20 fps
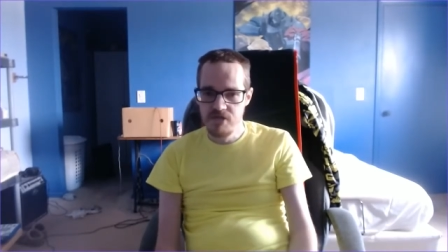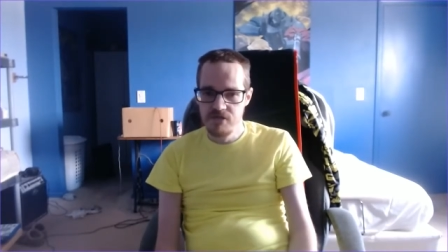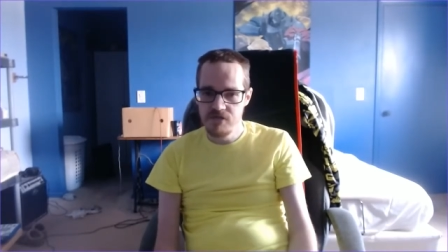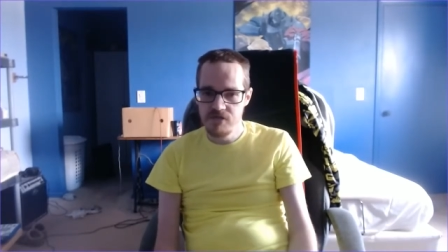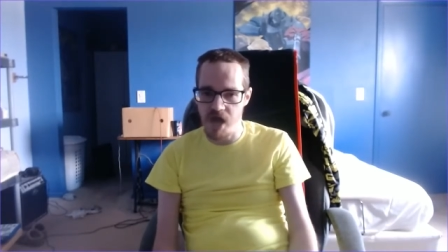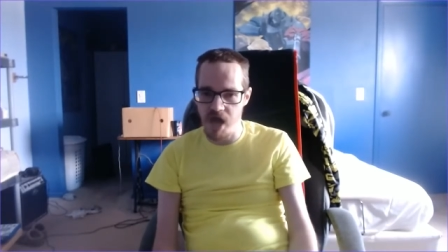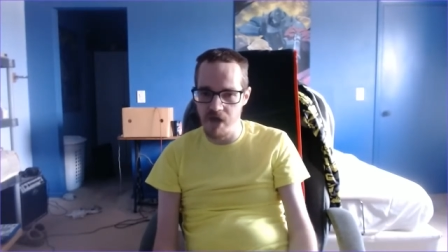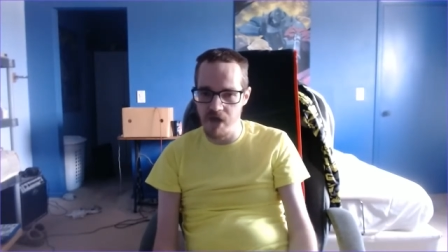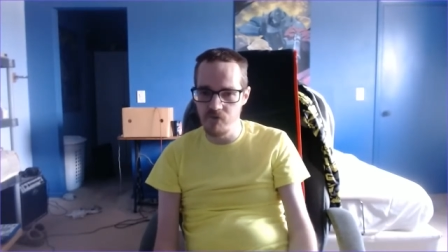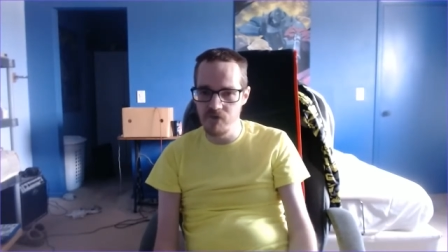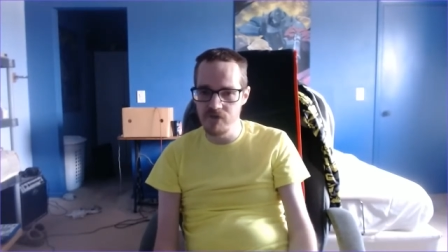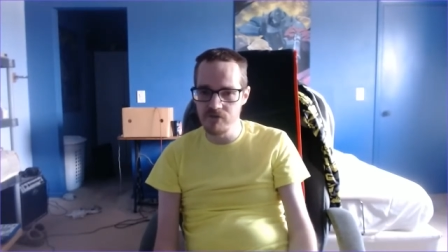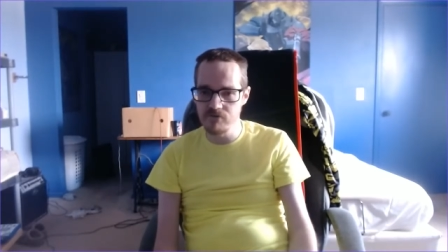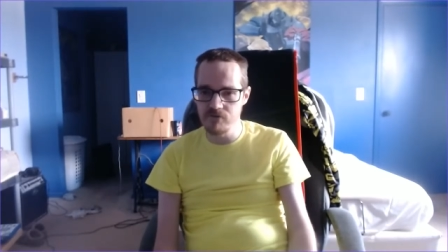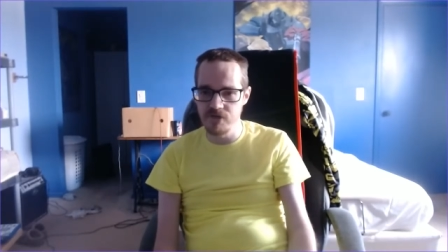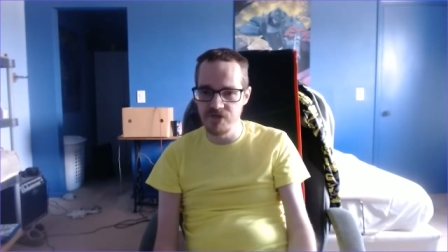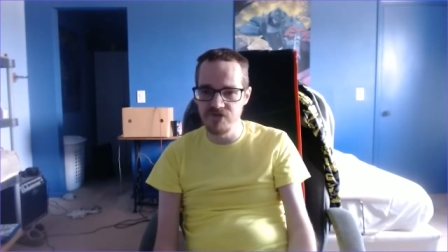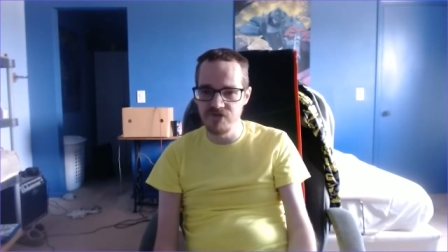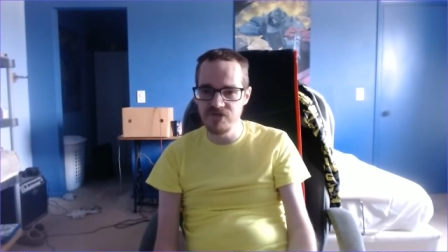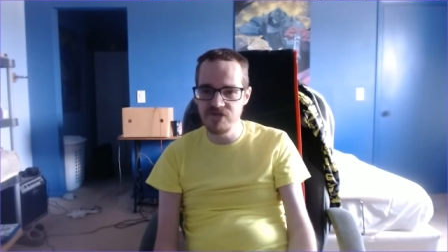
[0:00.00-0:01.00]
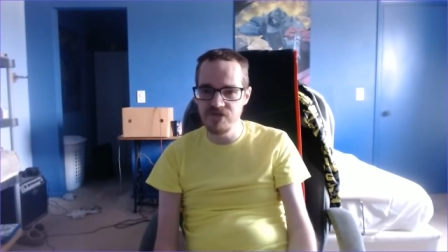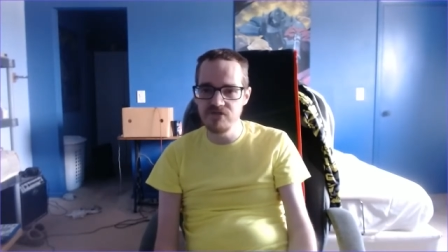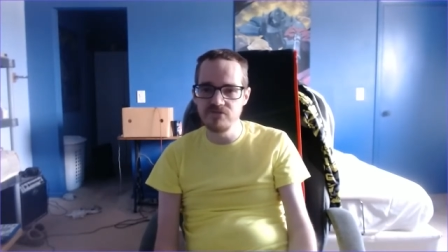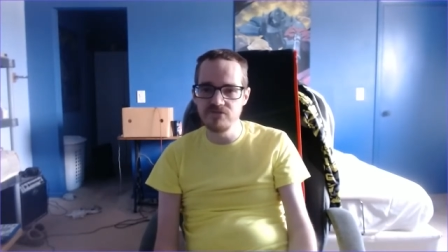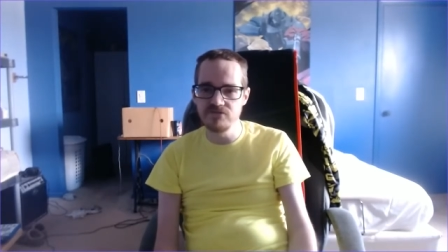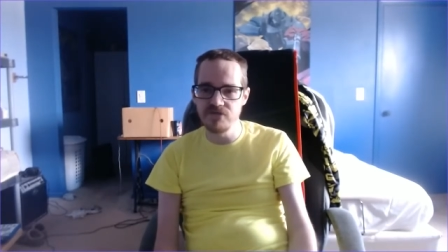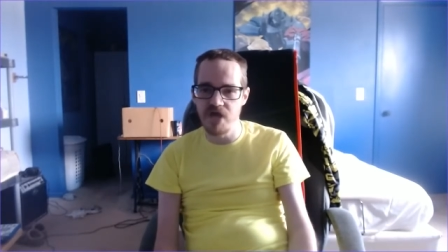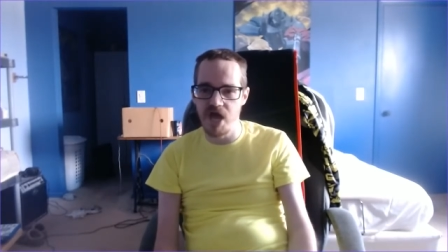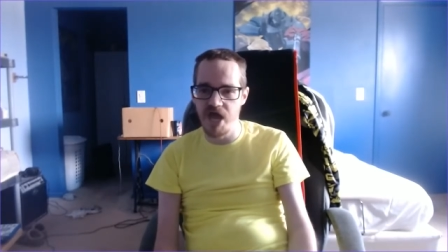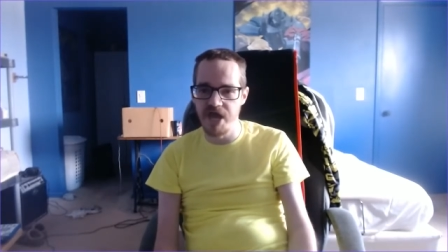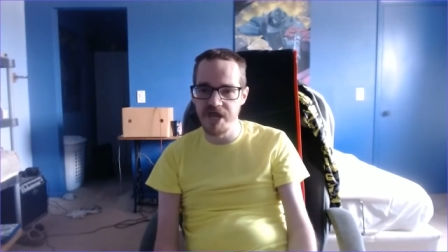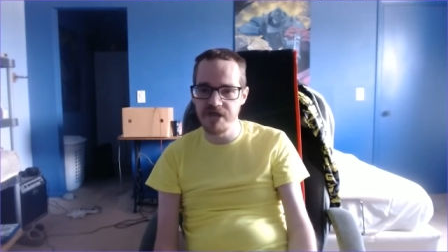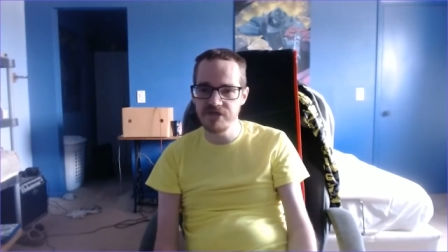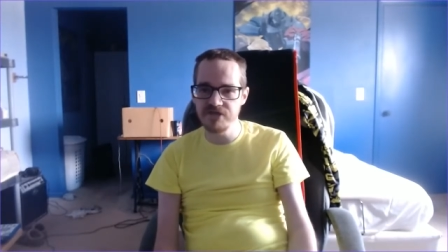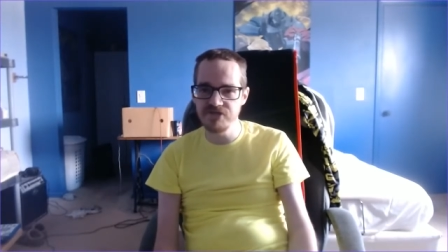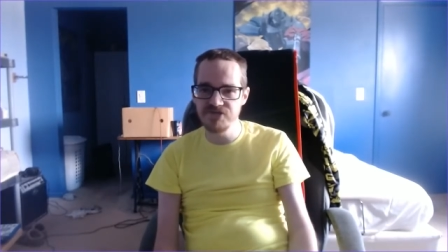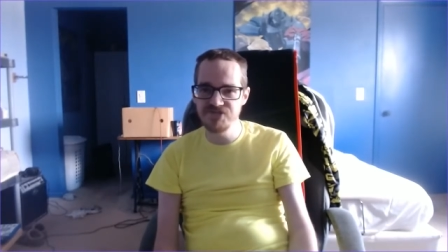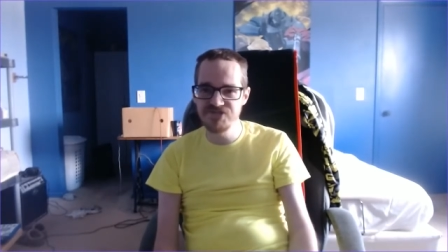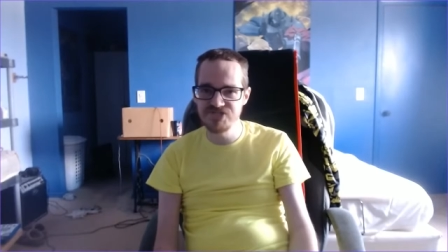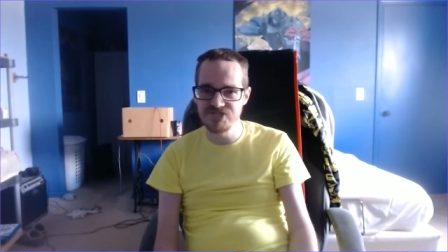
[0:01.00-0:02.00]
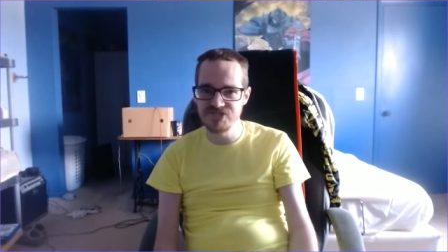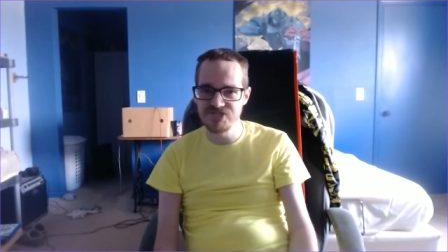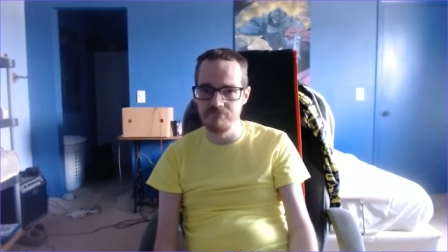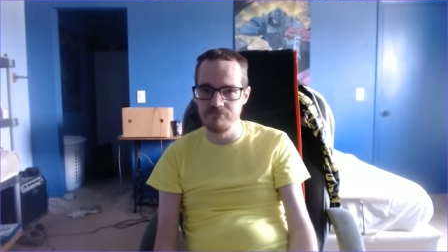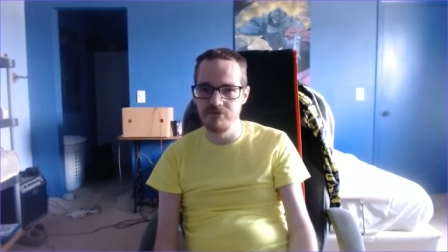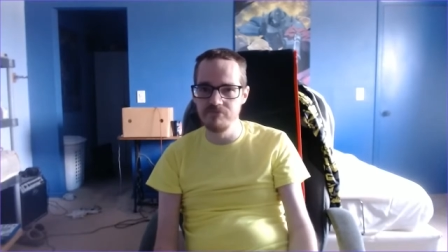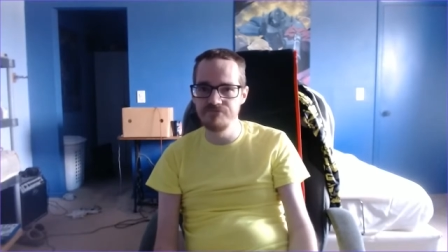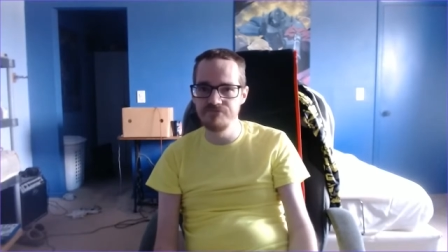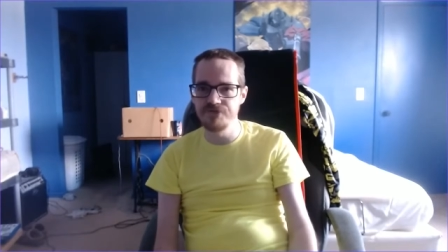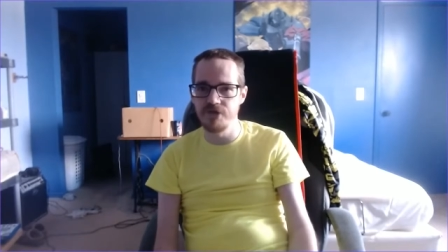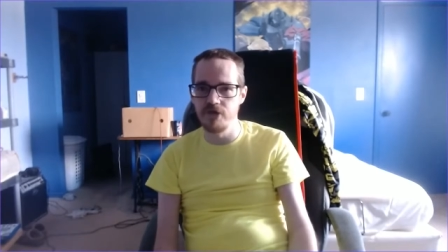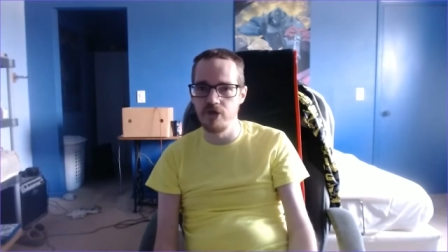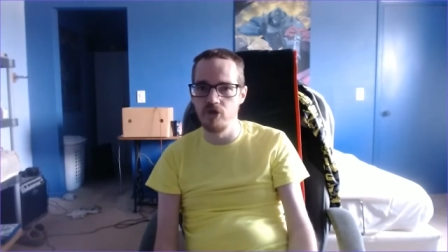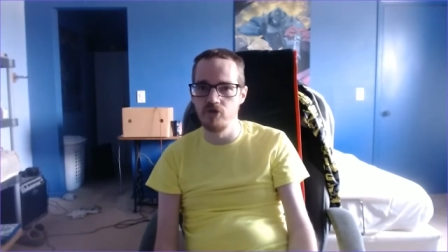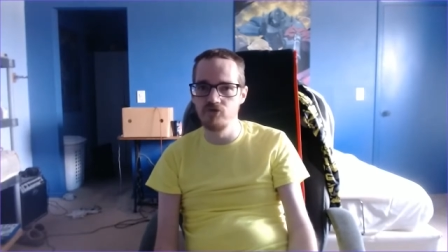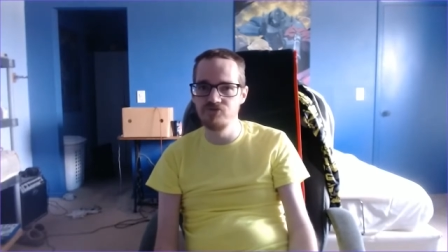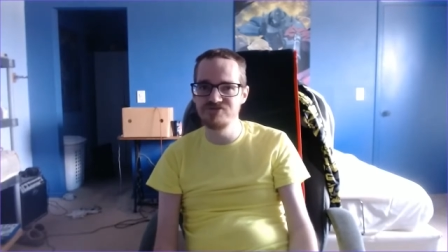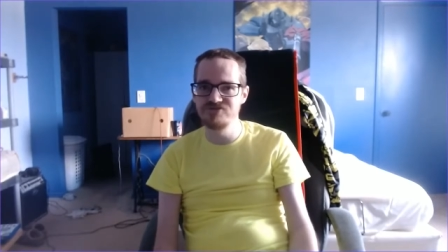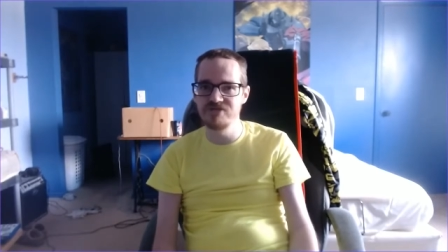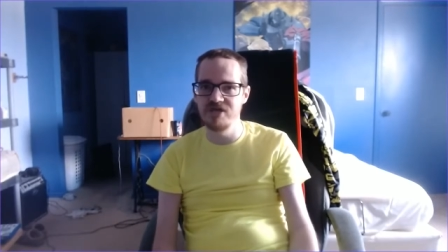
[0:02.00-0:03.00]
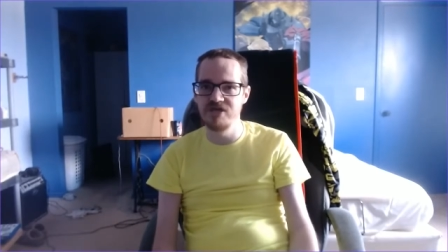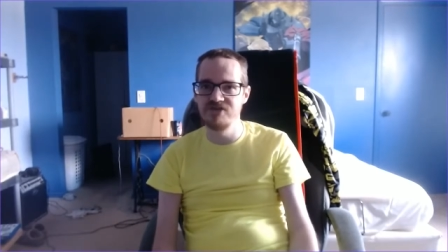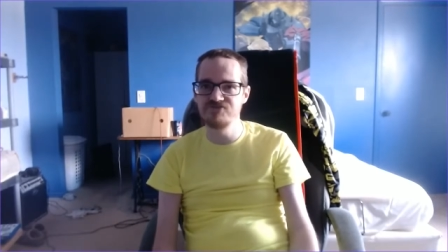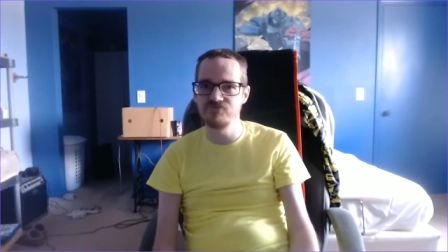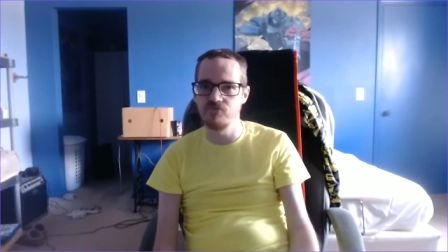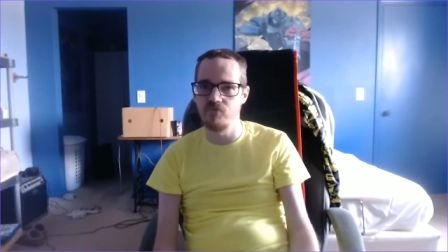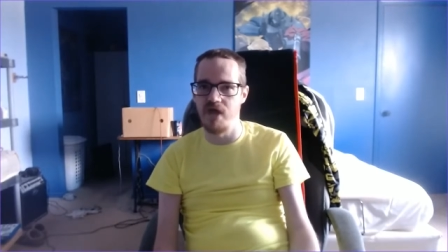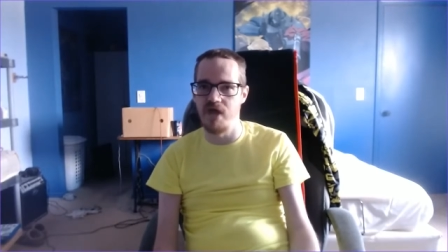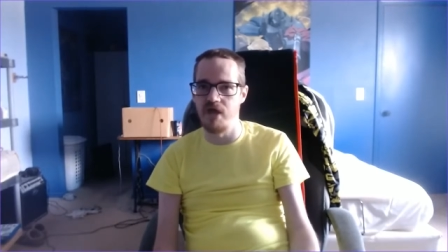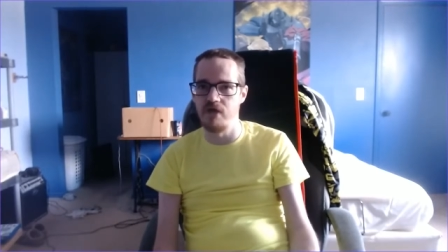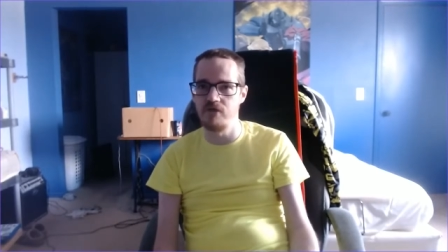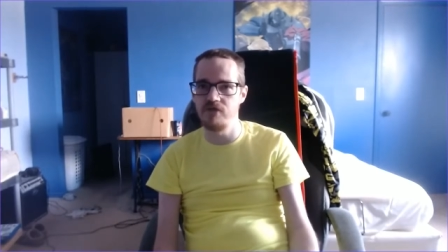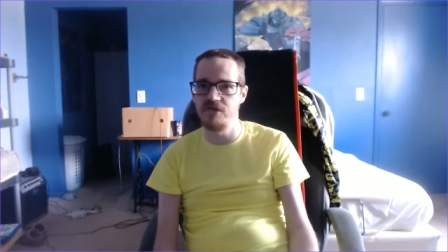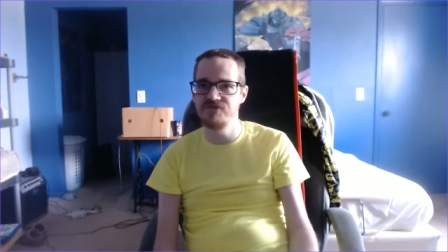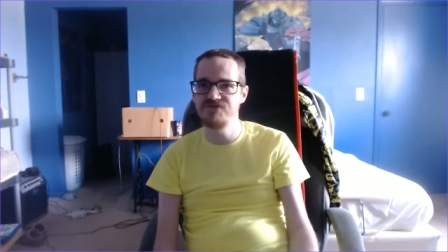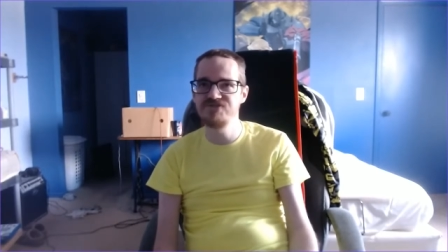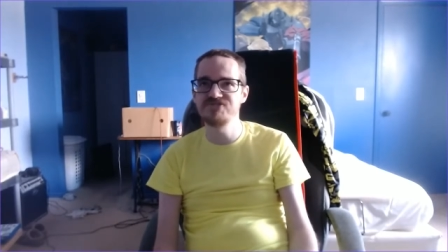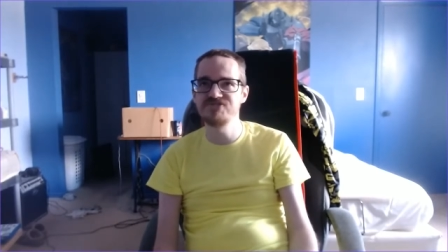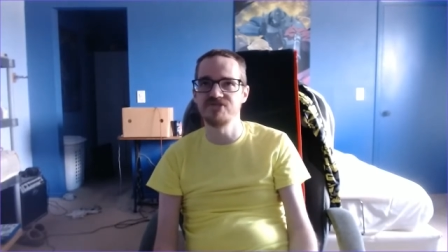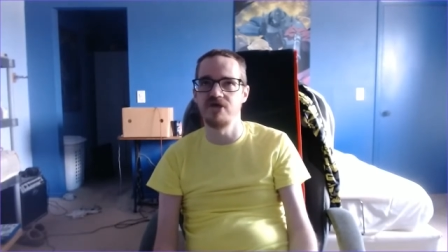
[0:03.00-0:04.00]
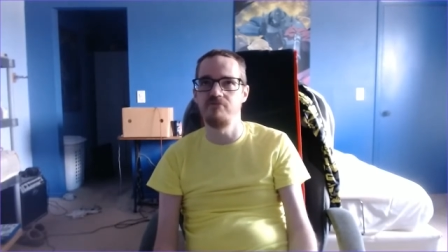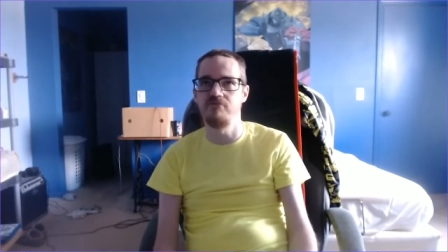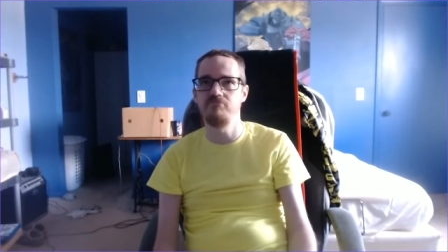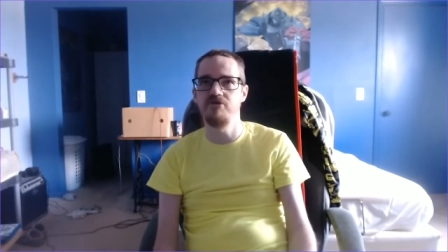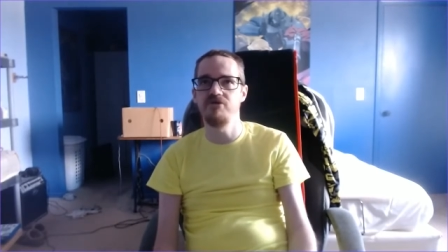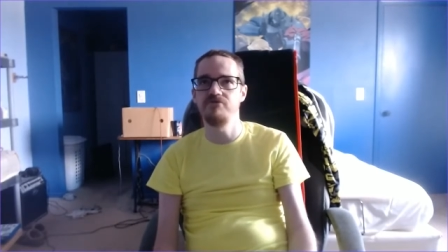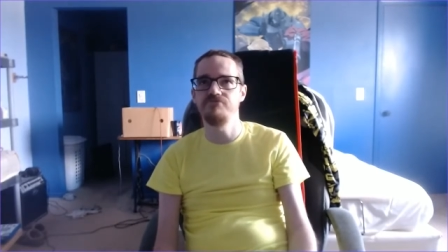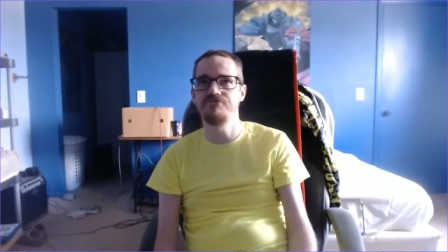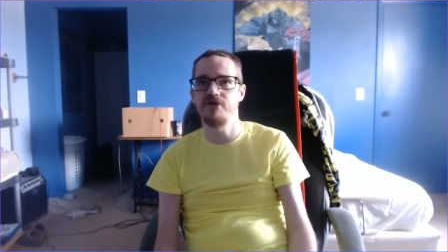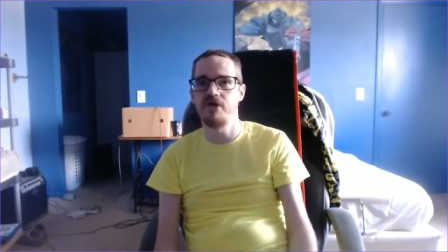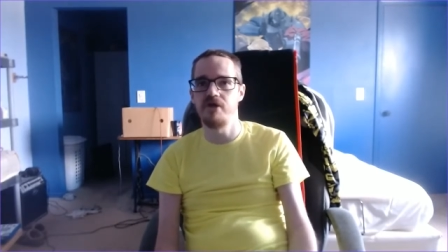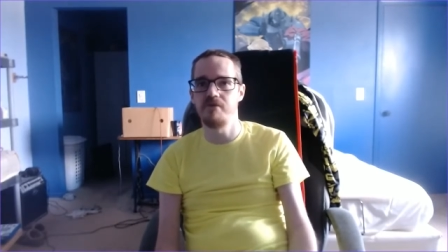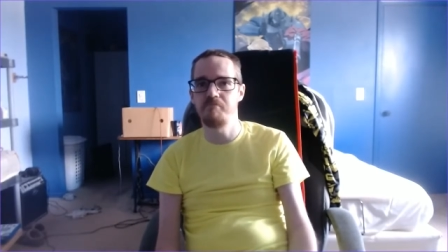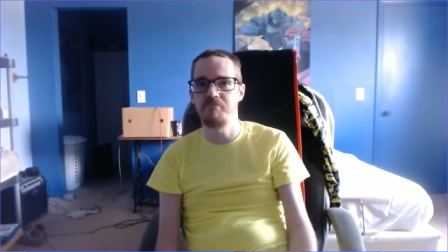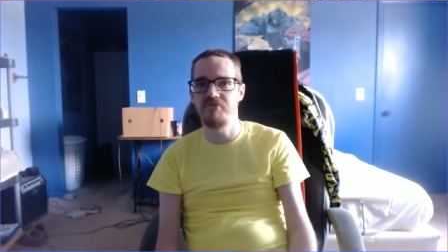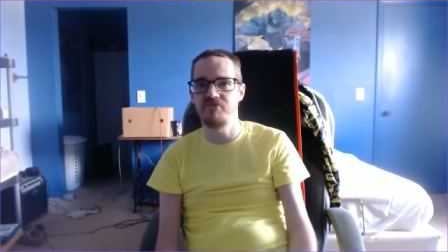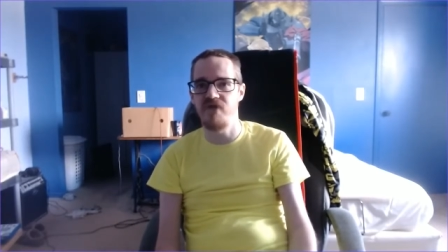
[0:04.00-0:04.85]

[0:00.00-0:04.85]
I would really like some of those as well as some of the